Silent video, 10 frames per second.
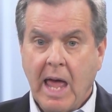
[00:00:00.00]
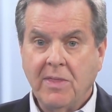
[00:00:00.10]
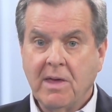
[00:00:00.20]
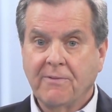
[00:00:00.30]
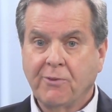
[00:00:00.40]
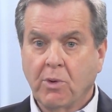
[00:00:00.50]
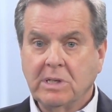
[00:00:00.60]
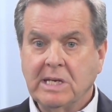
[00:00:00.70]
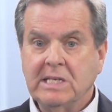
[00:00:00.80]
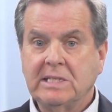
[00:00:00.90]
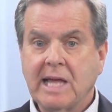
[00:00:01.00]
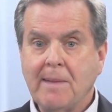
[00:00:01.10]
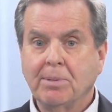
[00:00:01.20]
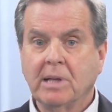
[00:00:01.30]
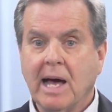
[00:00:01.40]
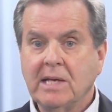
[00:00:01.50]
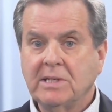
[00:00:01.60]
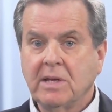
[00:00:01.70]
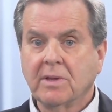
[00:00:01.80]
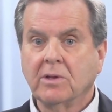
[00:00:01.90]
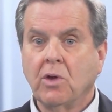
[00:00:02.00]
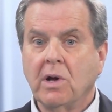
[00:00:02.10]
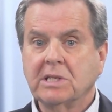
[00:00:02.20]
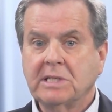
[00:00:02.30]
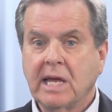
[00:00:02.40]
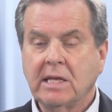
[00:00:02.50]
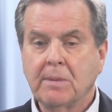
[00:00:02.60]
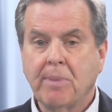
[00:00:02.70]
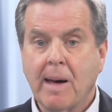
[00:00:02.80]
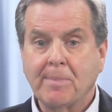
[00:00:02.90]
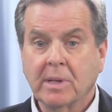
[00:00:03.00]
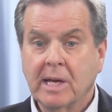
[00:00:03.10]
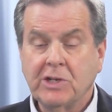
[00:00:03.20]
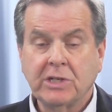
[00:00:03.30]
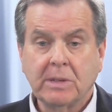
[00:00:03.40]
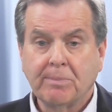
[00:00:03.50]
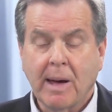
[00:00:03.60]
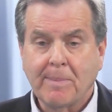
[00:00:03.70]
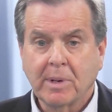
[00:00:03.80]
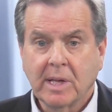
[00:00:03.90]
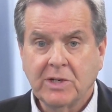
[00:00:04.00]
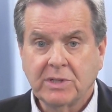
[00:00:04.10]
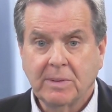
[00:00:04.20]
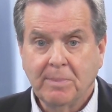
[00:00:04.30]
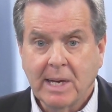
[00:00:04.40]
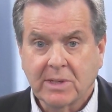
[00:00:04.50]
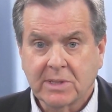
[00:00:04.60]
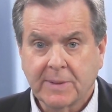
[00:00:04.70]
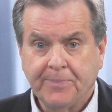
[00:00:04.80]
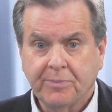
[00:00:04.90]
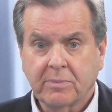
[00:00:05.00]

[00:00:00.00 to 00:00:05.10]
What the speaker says: and therefore destabilizing the long-standing population and population mix?